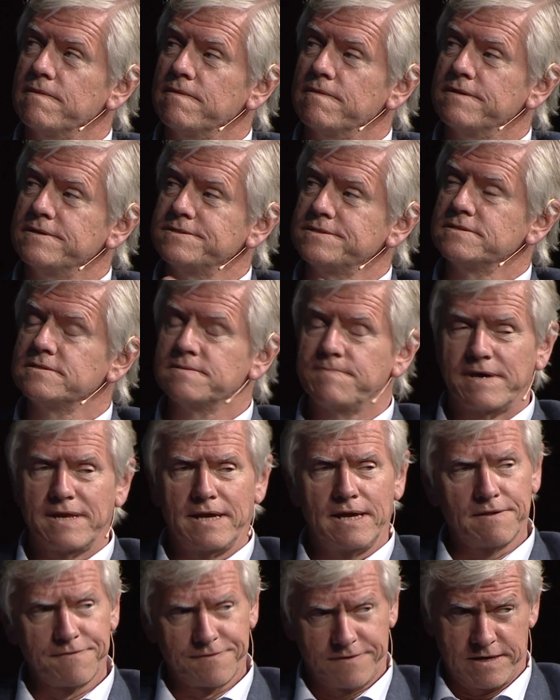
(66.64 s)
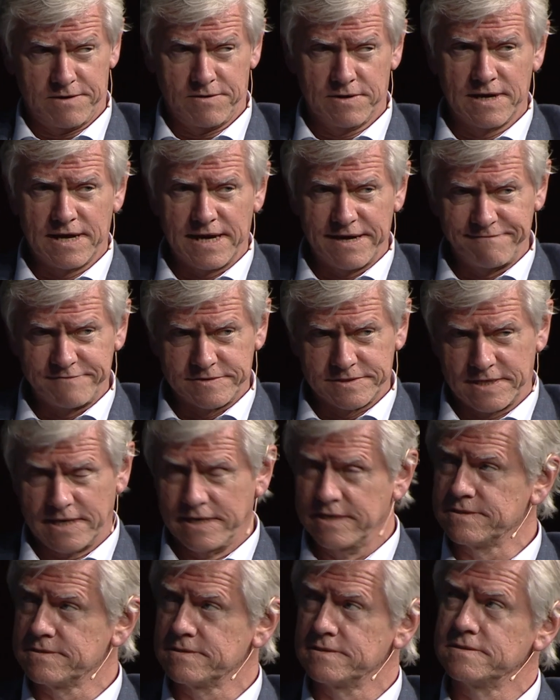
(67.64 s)
This is about healthcare and life
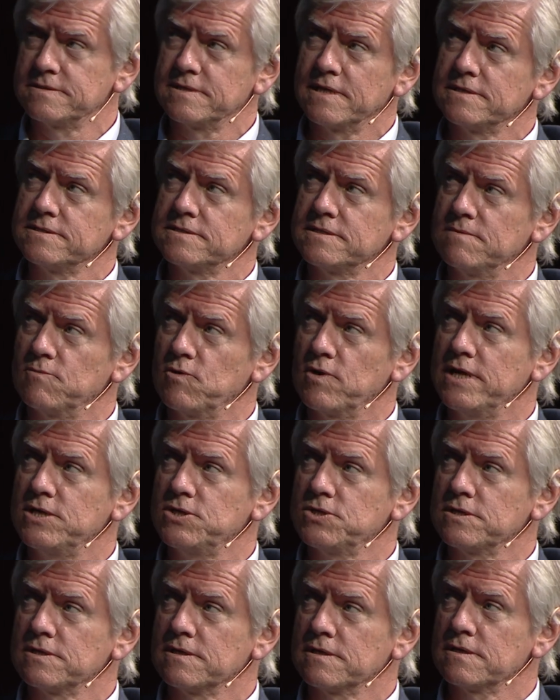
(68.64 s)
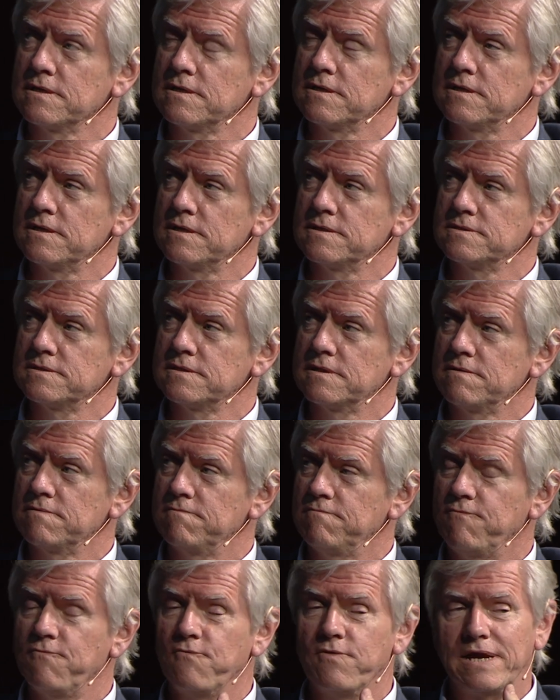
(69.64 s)
sciences, and simulation is a
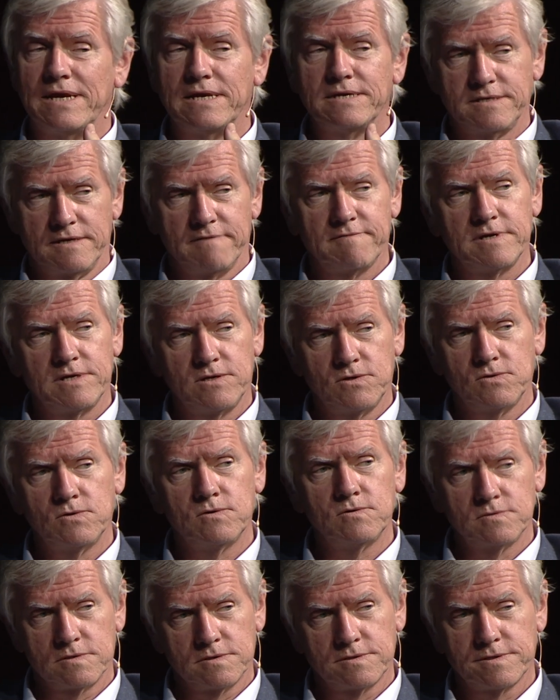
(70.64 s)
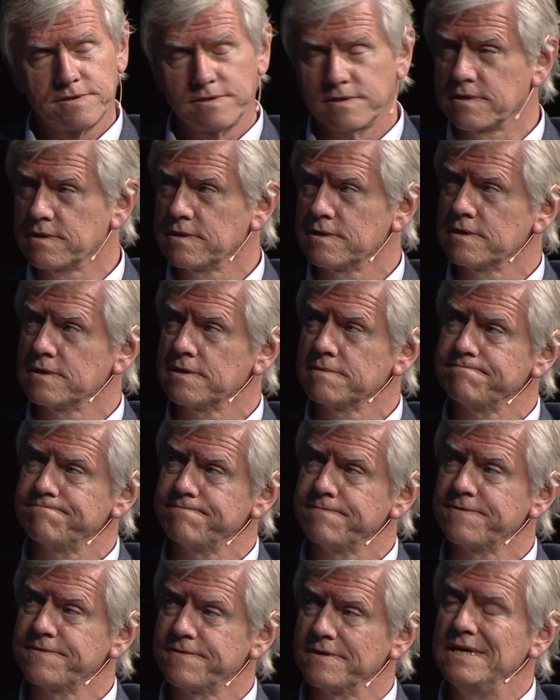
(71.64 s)
relatively new
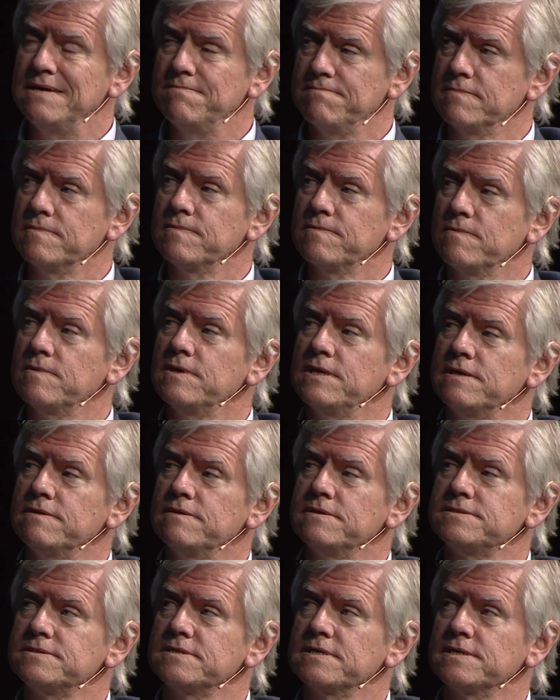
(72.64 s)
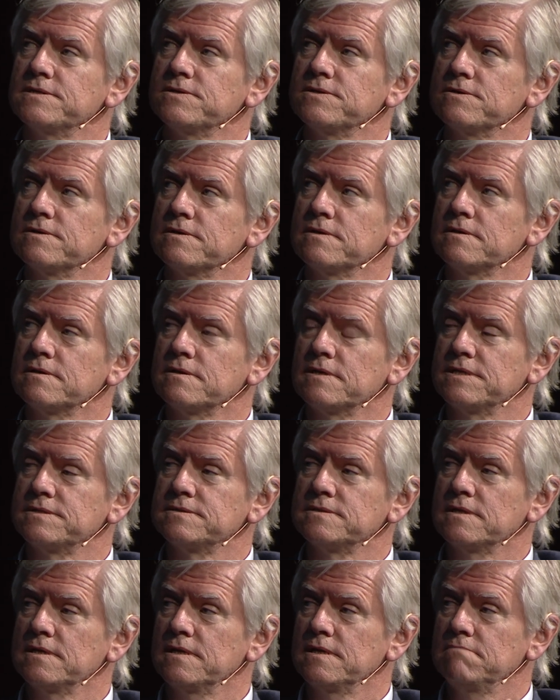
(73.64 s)
theme in this sector.
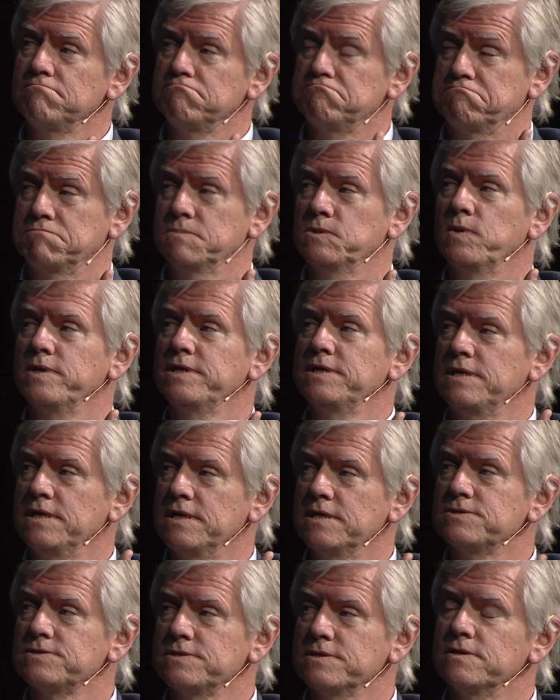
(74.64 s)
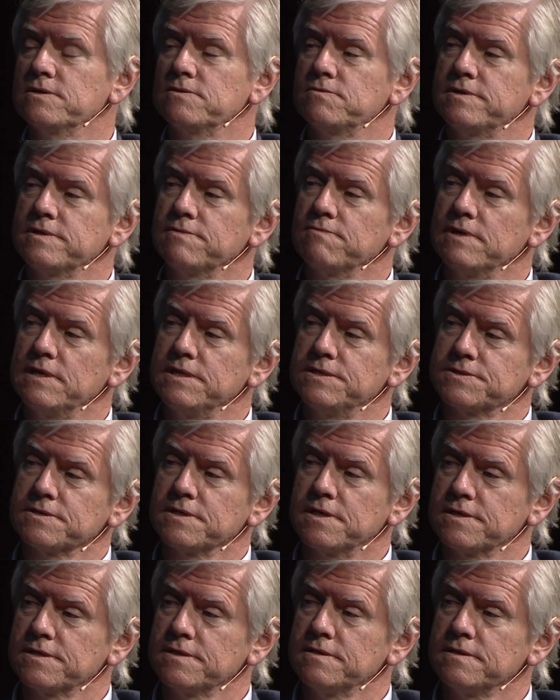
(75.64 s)
Let's say 20 years ago it really
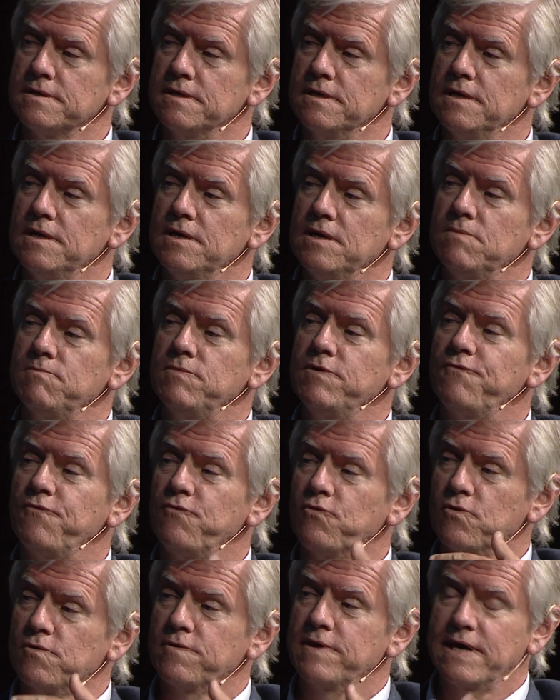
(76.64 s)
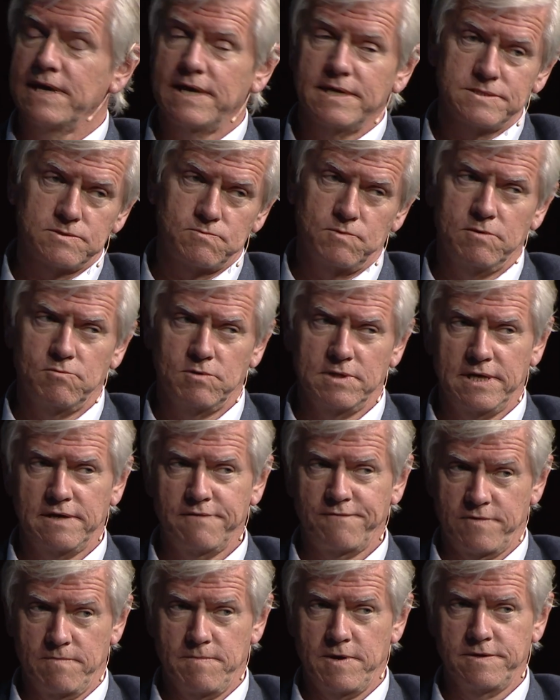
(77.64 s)
started. Before that, as we will
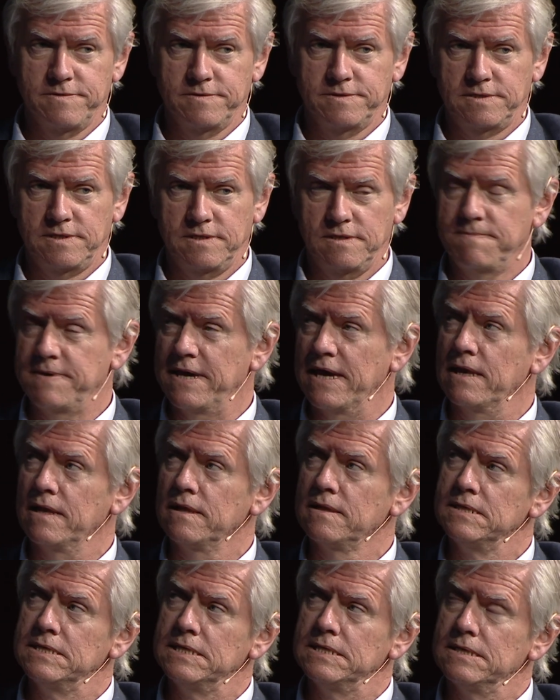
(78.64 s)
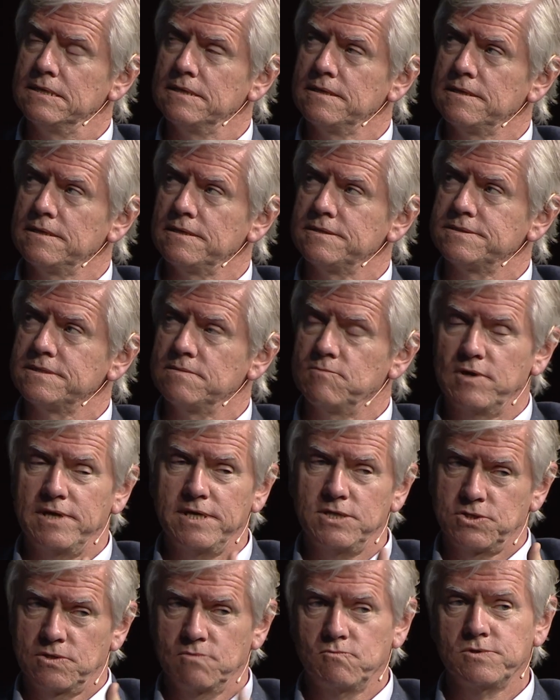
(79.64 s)
have from others in the panel,
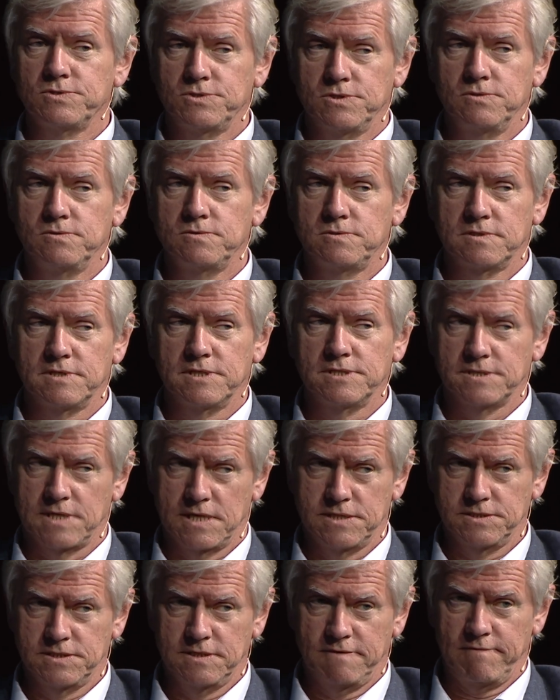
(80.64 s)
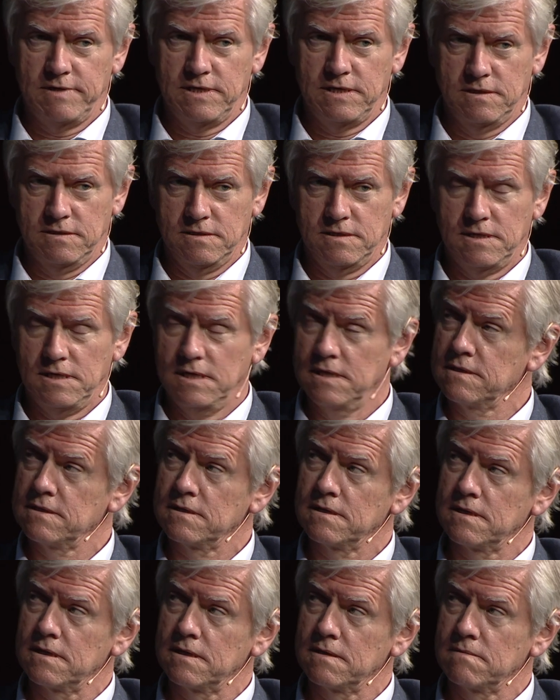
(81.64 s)
simulation was used extensively in